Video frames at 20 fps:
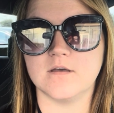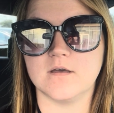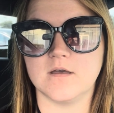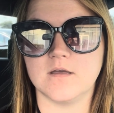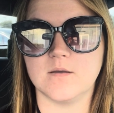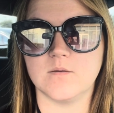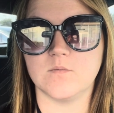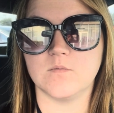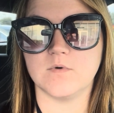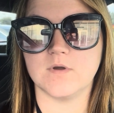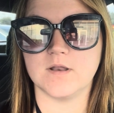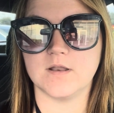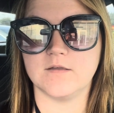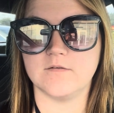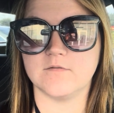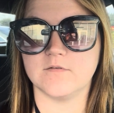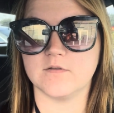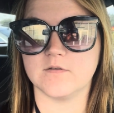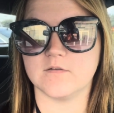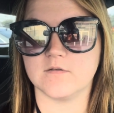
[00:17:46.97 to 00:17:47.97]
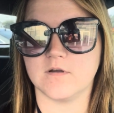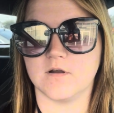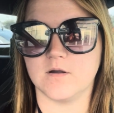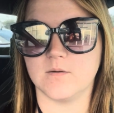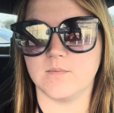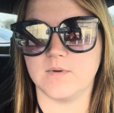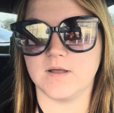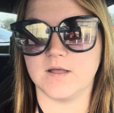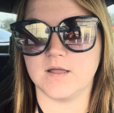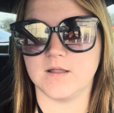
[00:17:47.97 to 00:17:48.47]
I'm waiting for this car
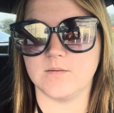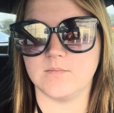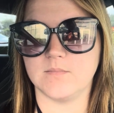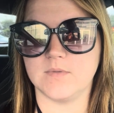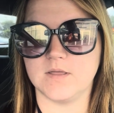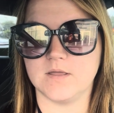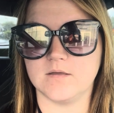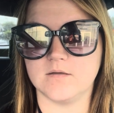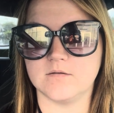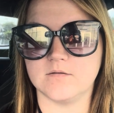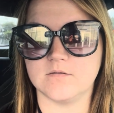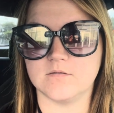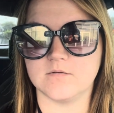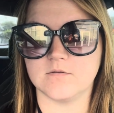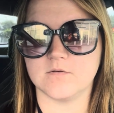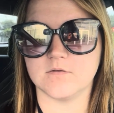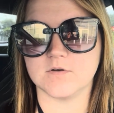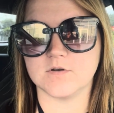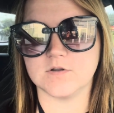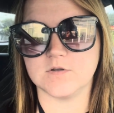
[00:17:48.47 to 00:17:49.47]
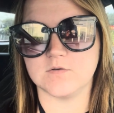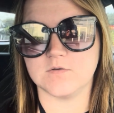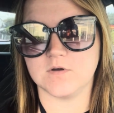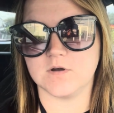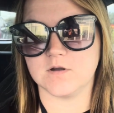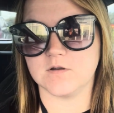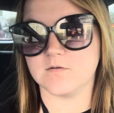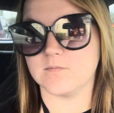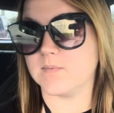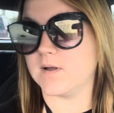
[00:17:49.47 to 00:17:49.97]
behind me, or two
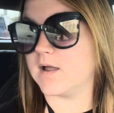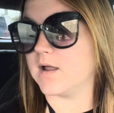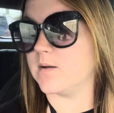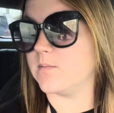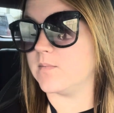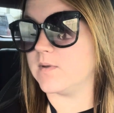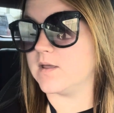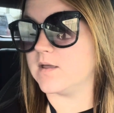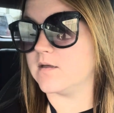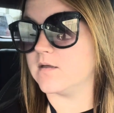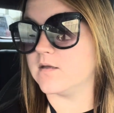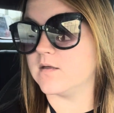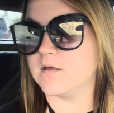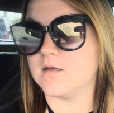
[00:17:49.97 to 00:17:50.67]
cars behind me.